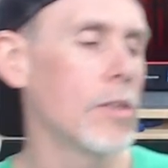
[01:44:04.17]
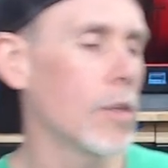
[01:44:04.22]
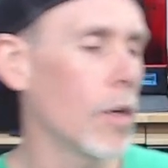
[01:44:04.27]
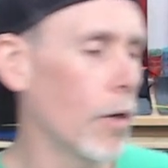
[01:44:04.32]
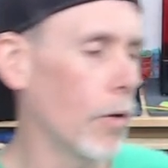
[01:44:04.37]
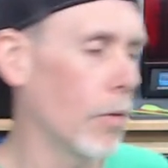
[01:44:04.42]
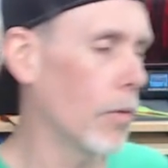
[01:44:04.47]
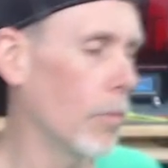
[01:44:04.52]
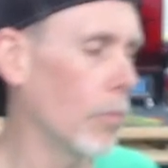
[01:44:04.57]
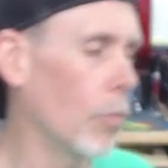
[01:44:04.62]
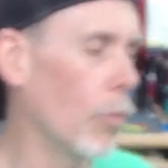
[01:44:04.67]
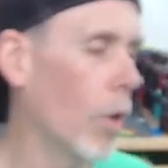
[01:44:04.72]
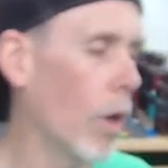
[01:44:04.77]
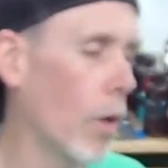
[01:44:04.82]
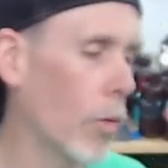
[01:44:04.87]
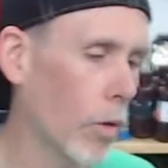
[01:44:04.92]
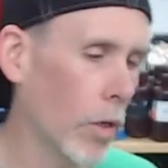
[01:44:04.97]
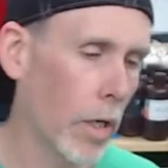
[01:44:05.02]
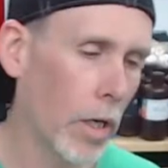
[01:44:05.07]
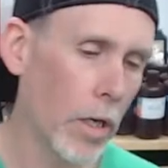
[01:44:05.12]
So
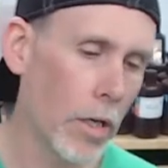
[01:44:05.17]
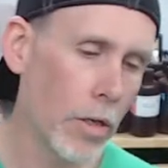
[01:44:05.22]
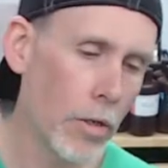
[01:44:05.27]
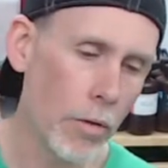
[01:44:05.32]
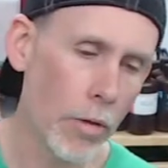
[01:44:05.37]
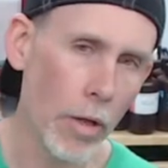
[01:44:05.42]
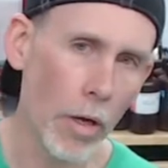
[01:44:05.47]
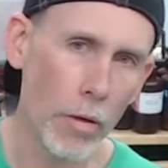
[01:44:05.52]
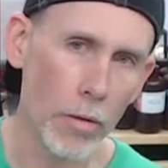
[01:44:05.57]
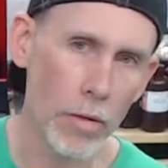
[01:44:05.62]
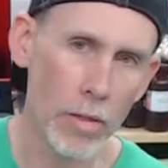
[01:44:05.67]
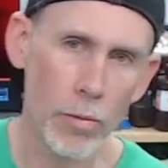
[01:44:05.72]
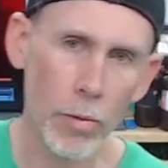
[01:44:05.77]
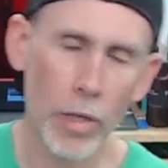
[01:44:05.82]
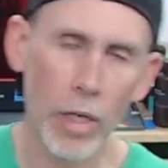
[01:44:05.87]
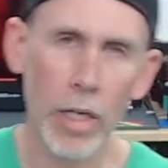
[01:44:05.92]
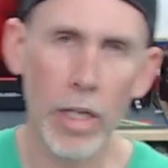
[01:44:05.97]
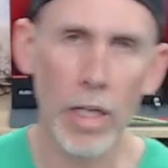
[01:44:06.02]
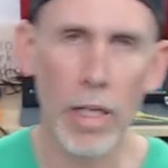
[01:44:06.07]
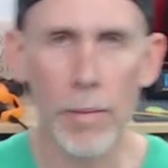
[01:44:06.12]
what we're going to do though is
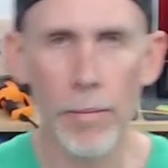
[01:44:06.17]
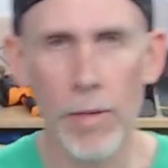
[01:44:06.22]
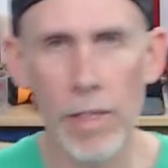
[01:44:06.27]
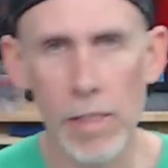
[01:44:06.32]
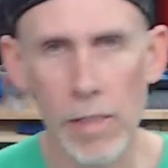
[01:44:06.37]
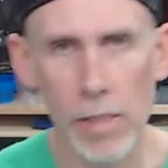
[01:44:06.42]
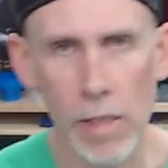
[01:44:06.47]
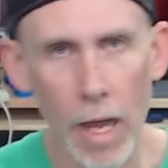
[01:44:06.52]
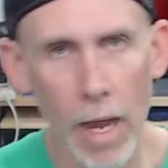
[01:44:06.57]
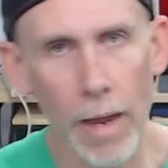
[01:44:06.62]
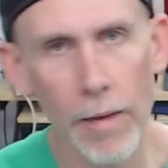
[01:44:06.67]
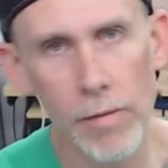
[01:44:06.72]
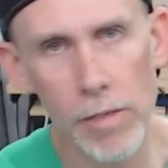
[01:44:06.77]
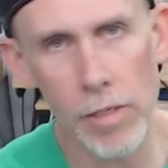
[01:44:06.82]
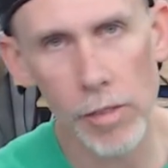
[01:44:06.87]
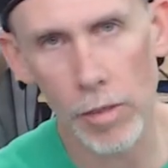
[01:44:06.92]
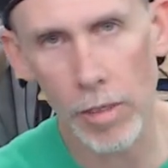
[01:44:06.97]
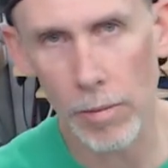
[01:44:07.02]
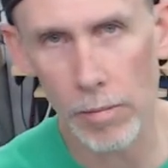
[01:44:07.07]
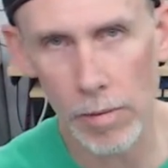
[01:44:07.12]
we're going to keep these live
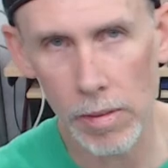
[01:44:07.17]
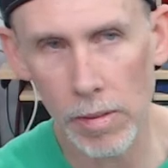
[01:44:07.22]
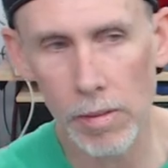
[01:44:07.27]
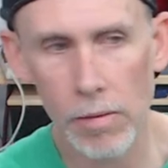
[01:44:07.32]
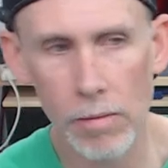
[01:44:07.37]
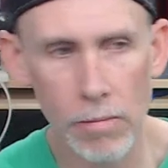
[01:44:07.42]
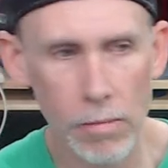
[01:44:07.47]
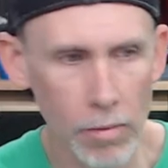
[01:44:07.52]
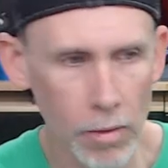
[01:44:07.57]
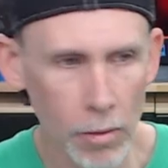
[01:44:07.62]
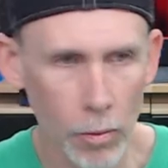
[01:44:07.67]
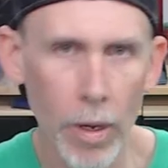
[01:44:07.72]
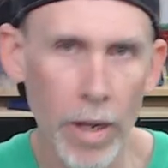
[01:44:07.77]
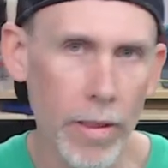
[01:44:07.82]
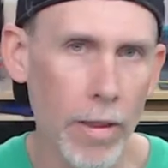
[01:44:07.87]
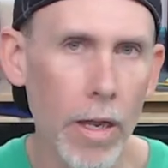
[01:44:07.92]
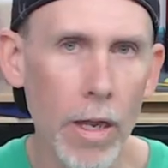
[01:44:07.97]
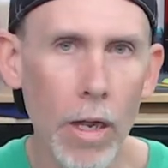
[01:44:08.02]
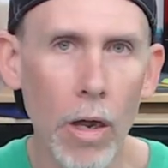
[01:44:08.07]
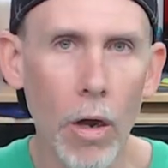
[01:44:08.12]
streams the
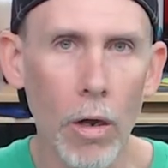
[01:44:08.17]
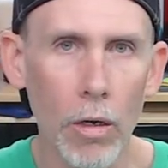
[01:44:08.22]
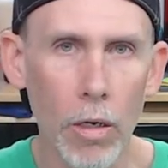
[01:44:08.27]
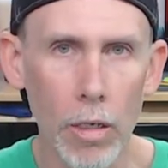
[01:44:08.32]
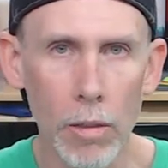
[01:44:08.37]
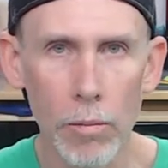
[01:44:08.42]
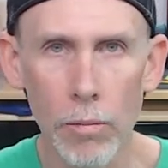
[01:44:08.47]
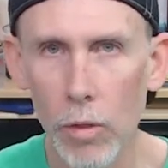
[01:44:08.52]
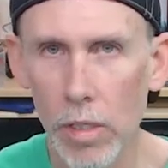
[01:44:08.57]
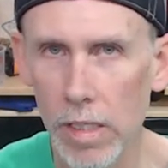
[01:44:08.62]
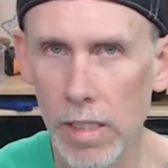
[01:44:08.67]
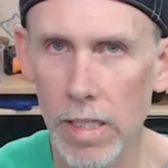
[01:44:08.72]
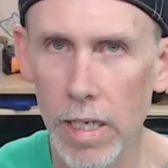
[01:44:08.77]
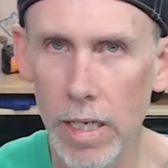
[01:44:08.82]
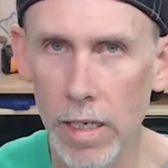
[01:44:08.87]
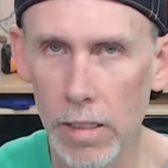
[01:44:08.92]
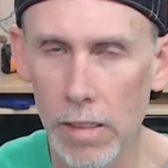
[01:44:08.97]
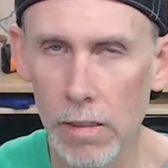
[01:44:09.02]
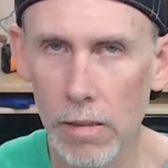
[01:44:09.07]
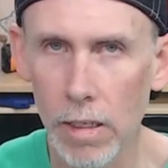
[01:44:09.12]
way they are on
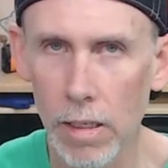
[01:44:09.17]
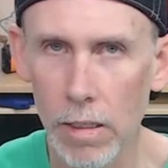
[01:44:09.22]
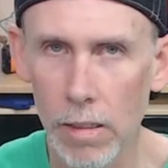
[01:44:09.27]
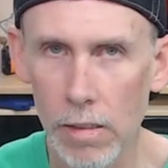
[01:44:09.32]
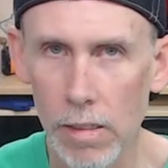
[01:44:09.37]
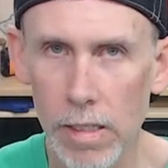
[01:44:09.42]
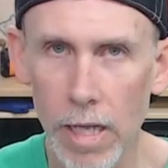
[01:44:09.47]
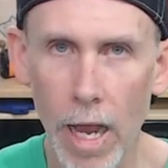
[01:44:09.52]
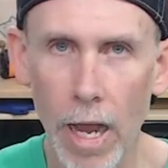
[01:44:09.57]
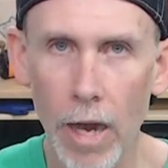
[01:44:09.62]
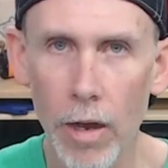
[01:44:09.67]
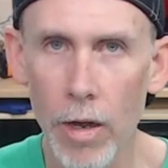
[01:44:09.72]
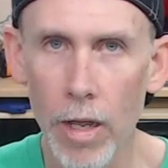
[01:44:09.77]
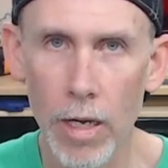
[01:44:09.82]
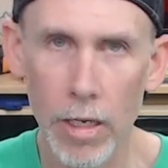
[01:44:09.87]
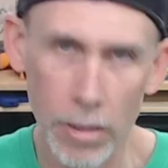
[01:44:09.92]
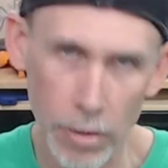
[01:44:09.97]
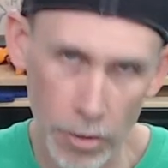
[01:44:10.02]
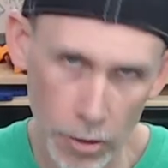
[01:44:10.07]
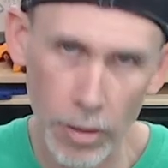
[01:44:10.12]
Wednesday and, and
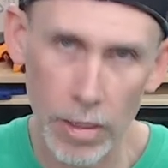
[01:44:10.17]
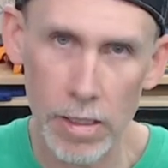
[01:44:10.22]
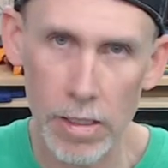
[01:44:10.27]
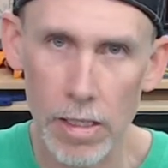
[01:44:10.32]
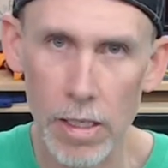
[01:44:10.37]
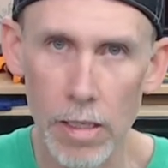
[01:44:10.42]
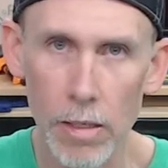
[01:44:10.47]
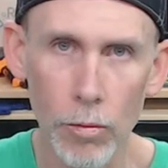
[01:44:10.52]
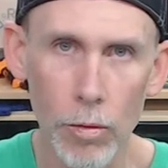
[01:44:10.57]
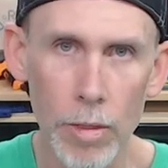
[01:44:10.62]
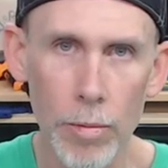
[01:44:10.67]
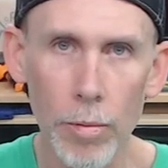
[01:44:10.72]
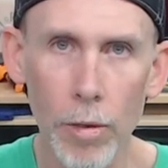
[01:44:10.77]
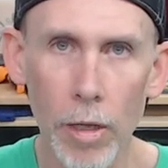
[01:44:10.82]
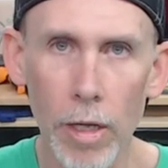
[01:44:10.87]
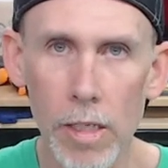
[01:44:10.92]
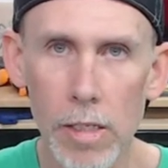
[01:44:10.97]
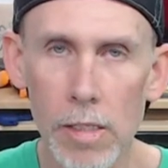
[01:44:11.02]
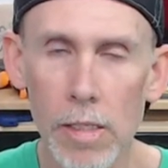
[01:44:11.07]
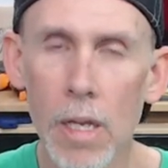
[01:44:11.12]
Saturday, and you can see the
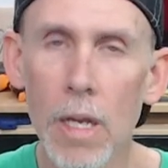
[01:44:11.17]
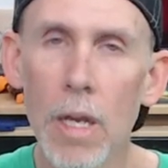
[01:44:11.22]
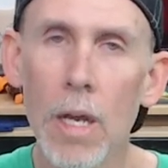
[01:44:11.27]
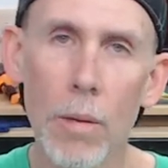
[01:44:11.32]
replays,